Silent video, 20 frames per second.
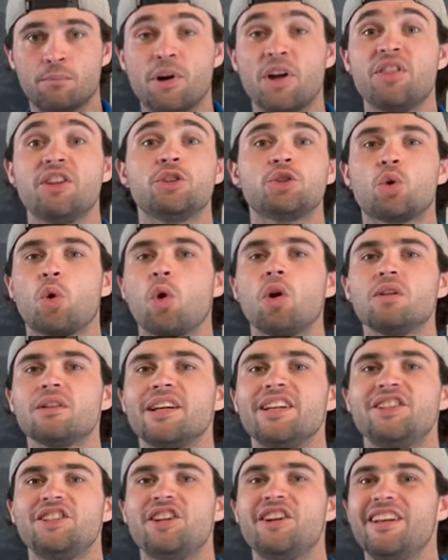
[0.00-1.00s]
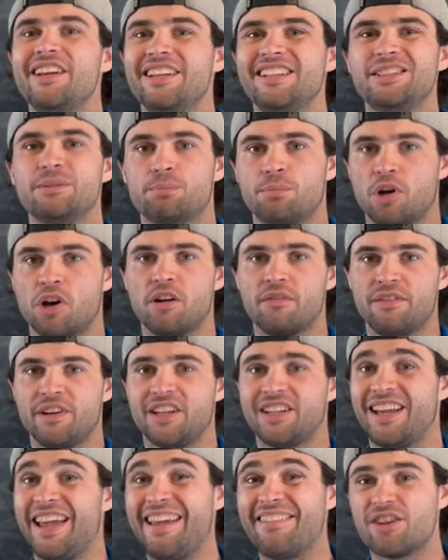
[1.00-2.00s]
But this correlation isn't
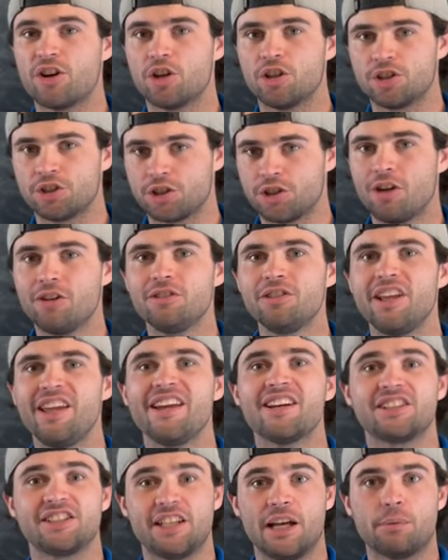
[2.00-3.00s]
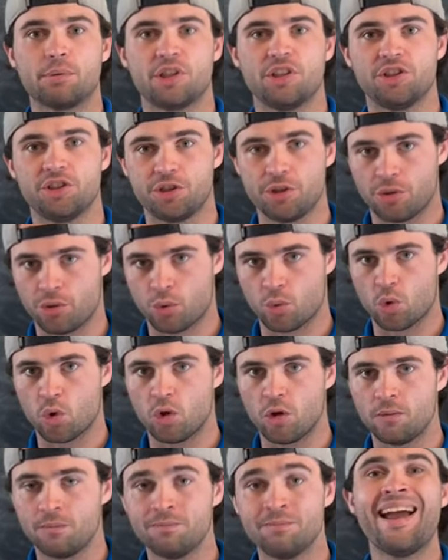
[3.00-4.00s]
perfect, and there are certainly exceptions to the rule.